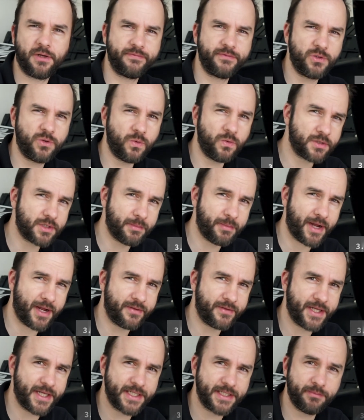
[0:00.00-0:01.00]
So I've talked
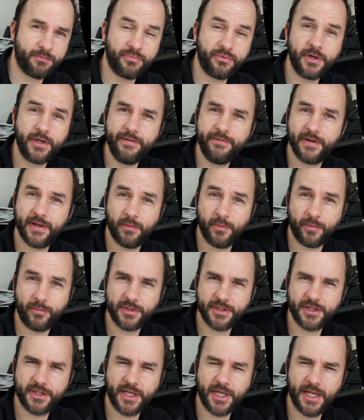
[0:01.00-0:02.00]
about this briefly
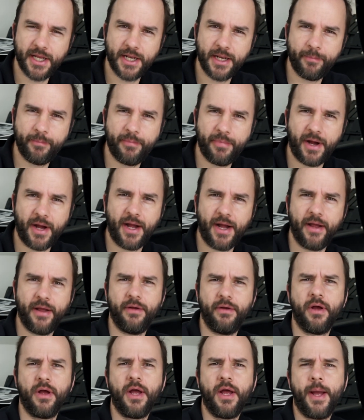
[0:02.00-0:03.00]
when we're thinking
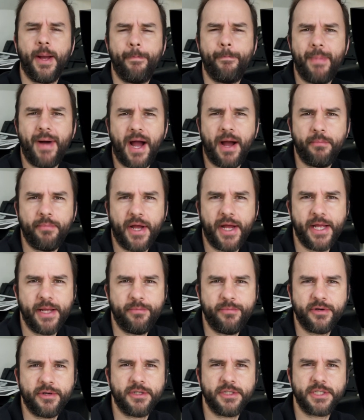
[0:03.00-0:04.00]
about matte
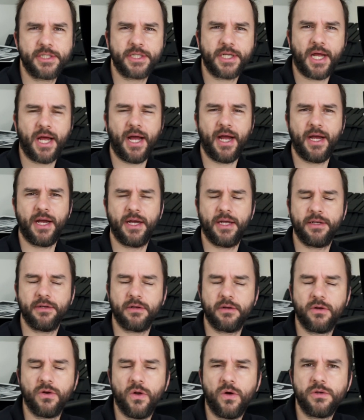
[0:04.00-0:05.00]
papers
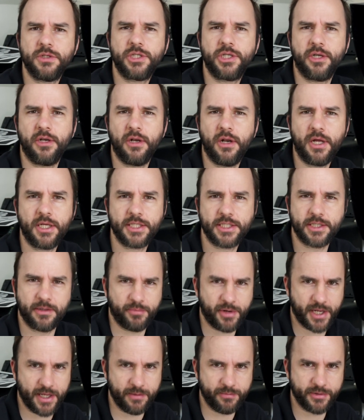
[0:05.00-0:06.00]
and gloss and
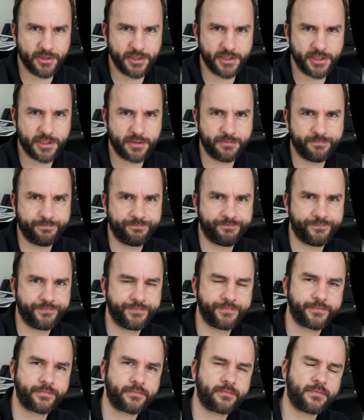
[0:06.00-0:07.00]
luster papers.
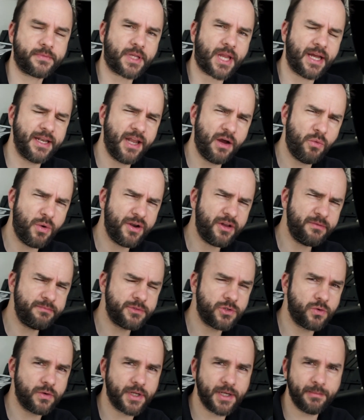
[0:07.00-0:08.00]
Now, when
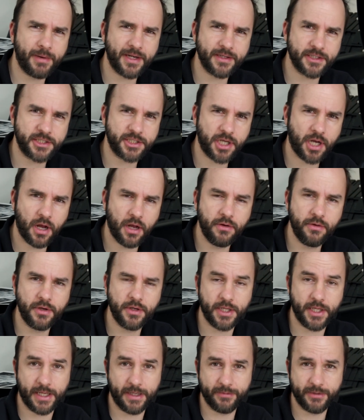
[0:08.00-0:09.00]
I'm talking about the
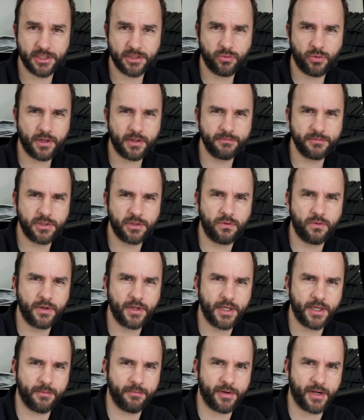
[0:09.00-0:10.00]
tone of the image, what I'm
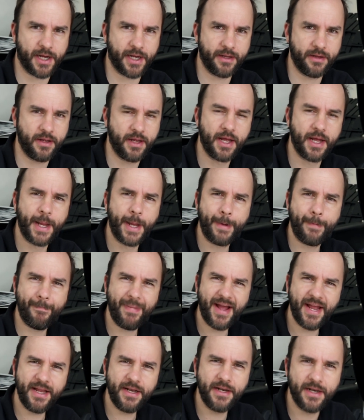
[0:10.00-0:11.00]
talking about
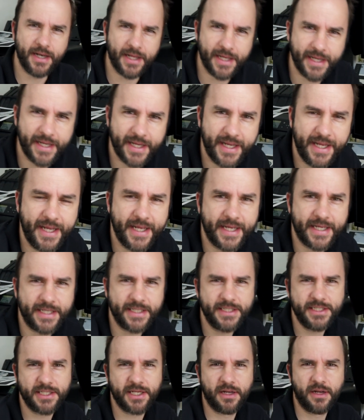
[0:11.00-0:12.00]
mainly
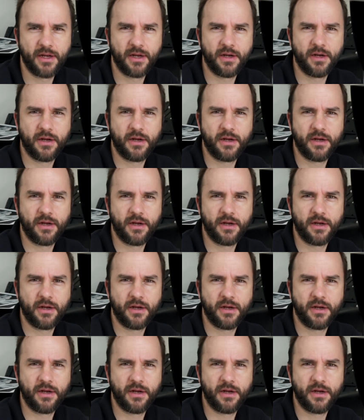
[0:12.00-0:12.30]
is